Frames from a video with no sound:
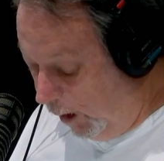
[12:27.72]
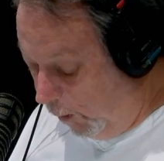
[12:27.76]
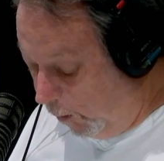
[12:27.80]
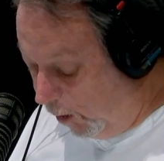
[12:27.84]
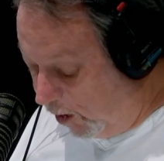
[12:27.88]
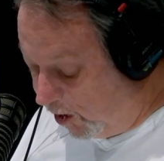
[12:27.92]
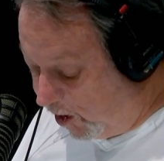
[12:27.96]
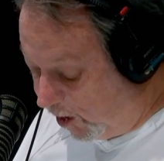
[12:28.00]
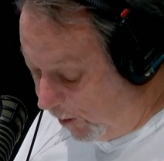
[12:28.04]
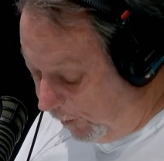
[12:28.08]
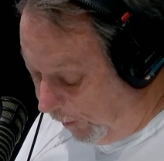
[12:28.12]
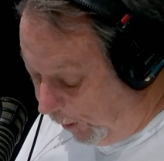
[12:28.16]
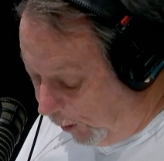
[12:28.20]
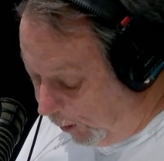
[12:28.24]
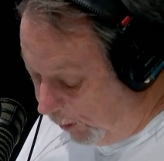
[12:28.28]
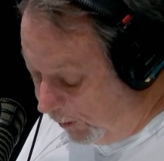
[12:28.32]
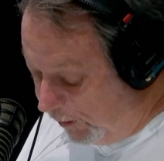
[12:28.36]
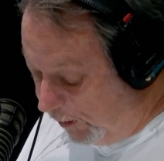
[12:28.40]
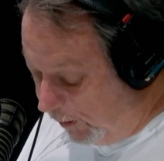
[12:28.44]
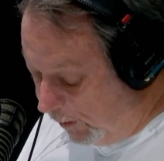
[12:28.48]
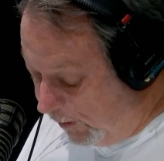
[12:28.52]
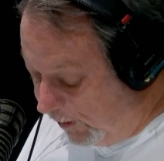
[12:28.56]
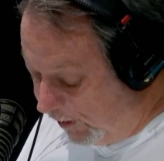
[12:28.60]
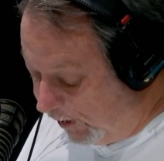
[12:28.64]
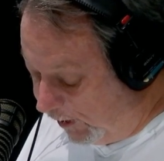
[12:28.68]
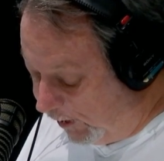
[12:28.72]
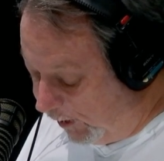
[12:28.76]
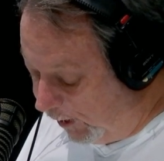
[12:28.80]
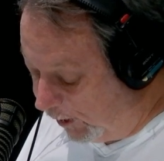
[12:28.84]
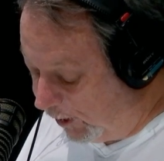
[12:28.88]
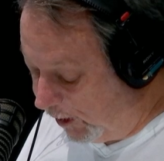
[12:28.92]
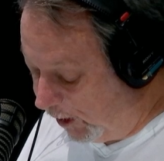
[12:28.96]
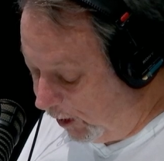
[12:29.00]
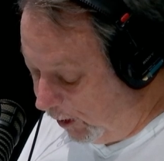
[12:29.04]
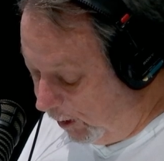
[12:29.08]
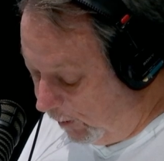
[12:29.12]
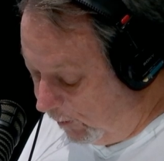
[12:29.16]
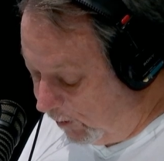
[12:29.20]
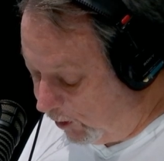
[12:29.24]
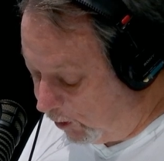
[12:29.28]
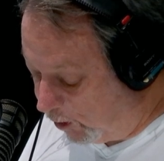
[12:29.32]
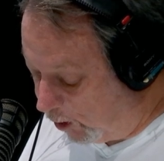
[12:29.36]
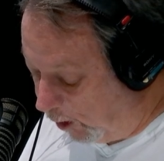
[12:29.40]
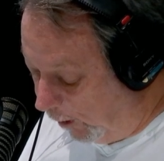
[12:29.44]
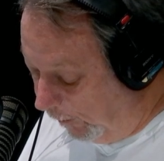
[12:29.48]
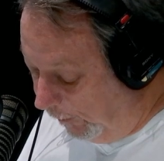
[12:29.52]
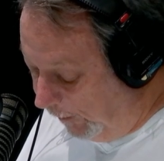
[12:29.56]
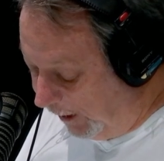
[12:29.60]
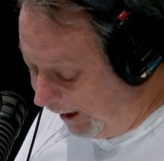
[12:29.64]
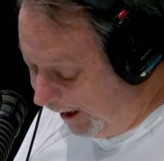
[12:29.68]
Which sport uses the terms
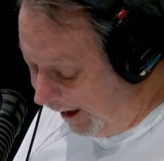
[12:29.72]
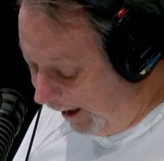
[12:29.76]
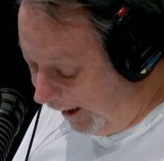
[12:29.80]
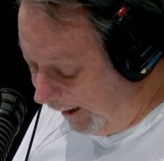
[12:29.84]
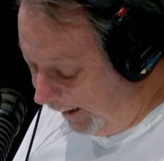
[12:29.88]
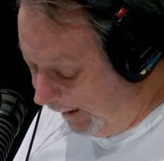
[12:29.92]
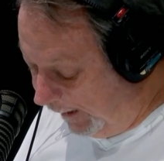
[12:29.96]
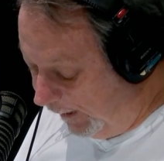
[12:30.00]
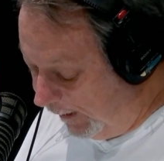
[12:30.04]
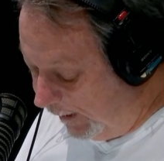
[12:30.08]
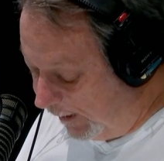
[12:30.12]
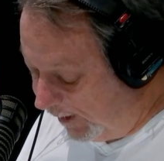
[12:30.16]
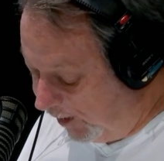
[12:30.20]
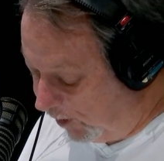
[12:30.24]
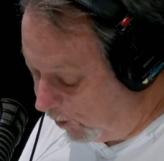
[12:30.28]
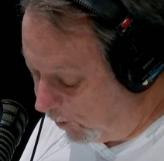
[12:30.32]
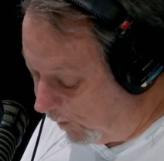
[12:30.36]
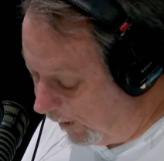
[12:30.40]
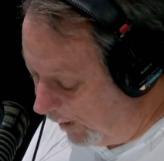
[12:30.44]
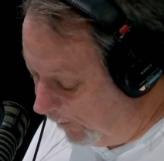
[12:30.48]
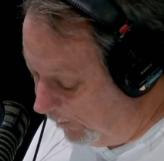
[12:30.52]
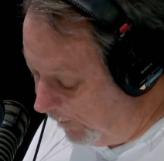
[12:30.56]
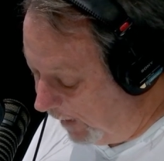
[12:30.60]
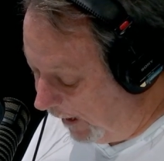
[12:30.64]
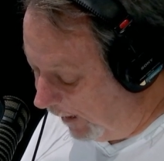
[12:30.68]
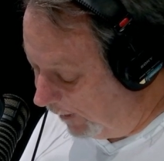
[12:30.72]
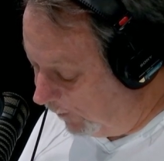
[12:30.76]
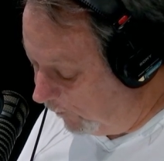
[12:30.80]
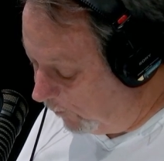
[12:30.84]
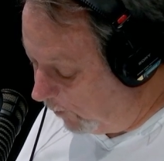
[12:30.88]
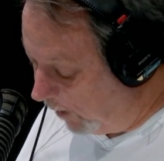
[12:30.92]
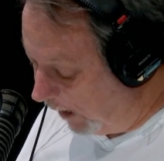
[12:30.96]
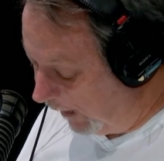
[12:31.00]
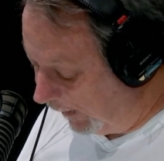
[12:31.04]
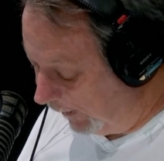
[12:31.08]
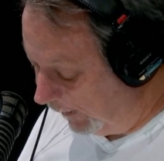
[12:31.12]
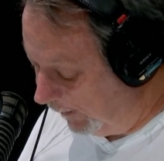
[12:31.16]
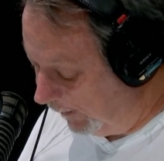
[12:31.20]
drop, kick, scrum and ruck?